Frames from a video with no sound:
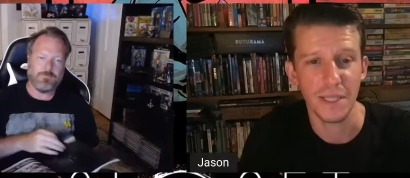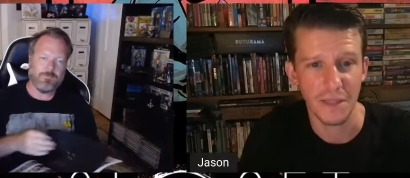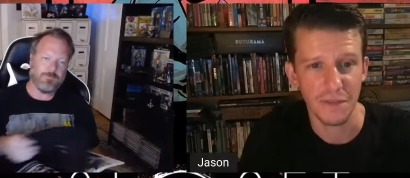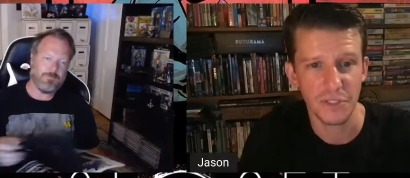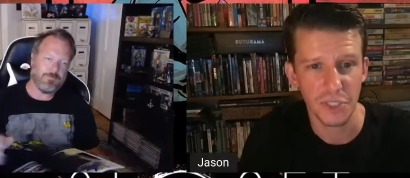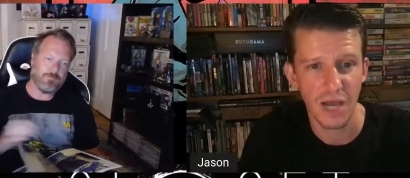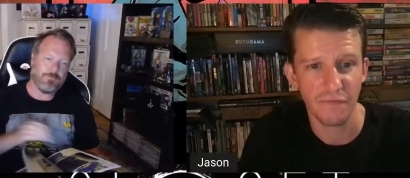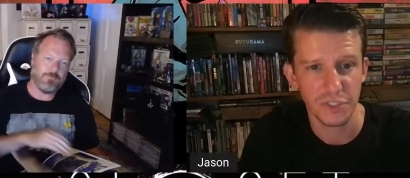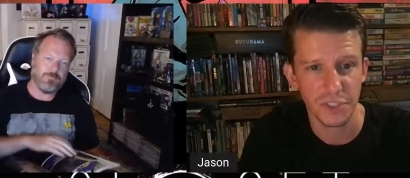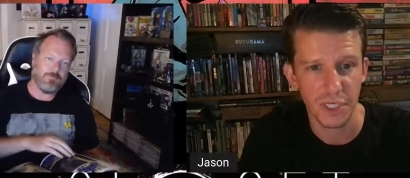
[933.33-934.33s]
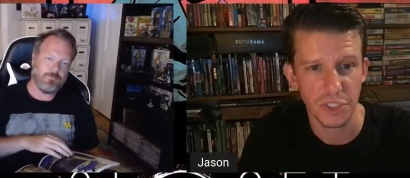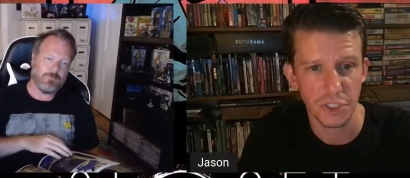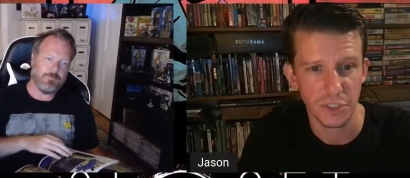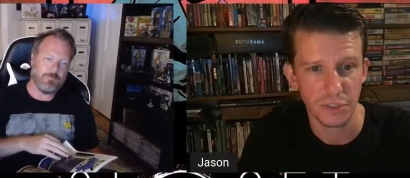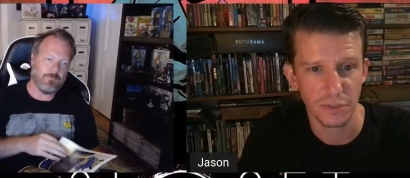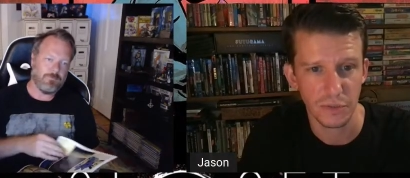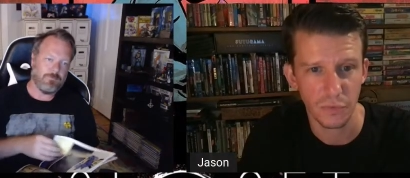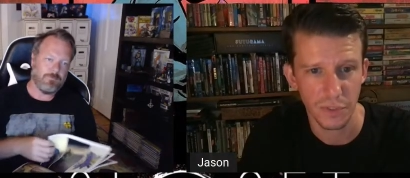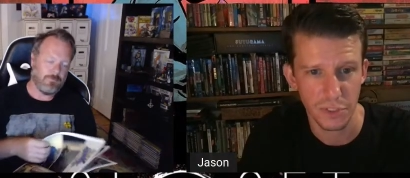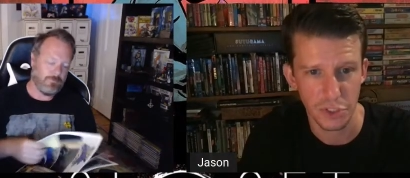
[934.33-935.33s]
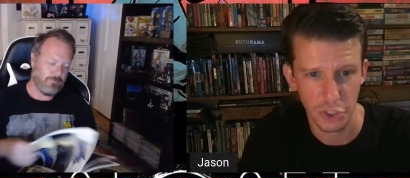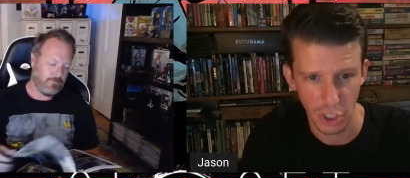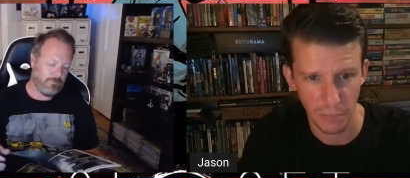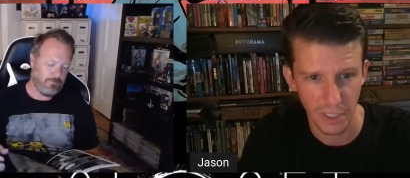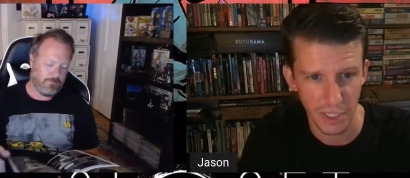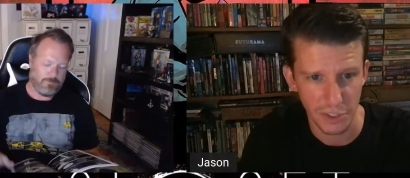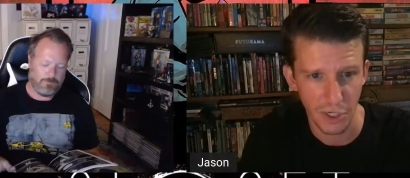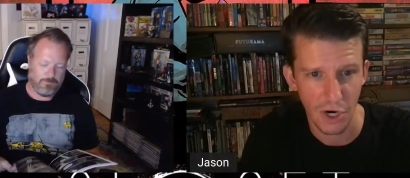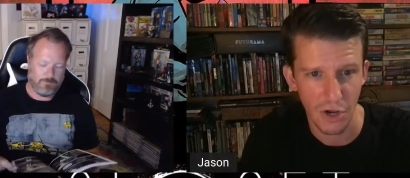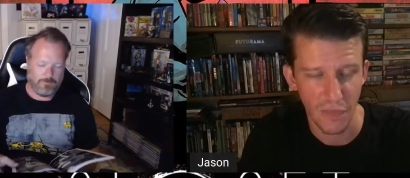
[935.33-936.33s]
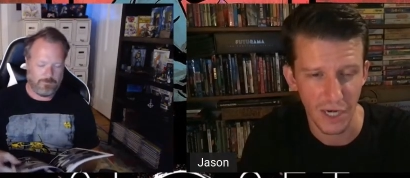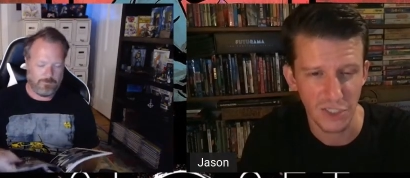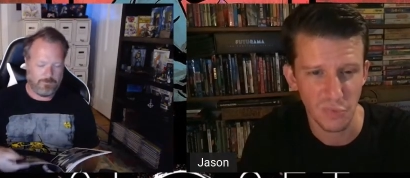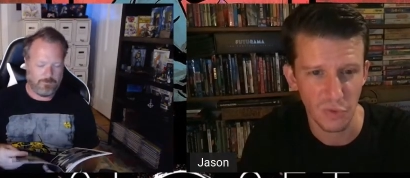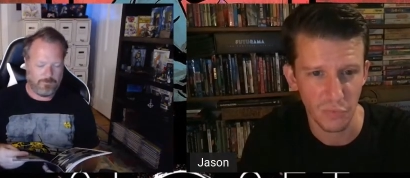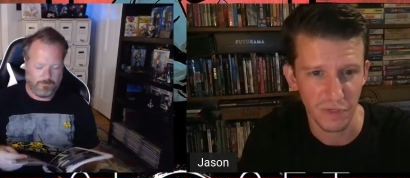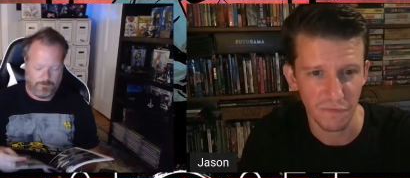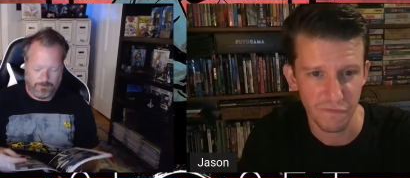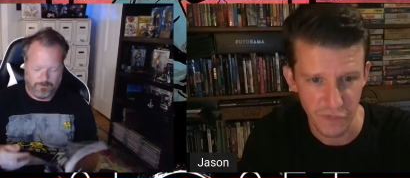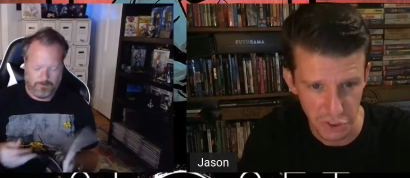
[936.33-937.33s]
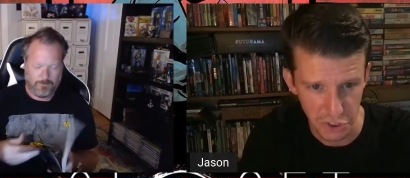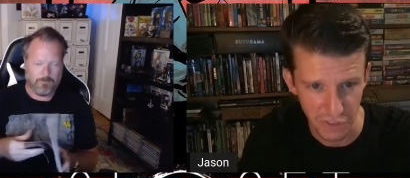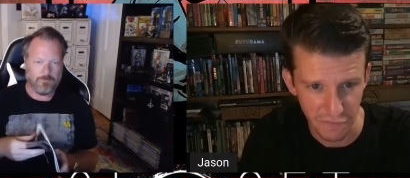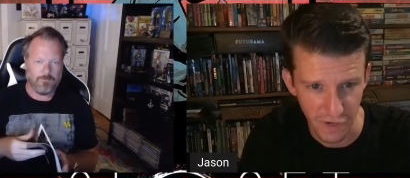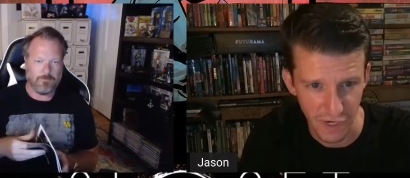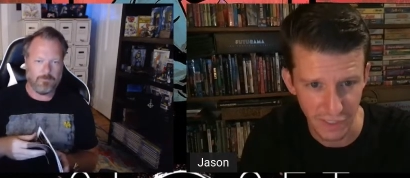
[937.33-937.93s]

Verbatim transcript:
Speaker 1: In this conversation with this gentleman at his car, that is when we officially find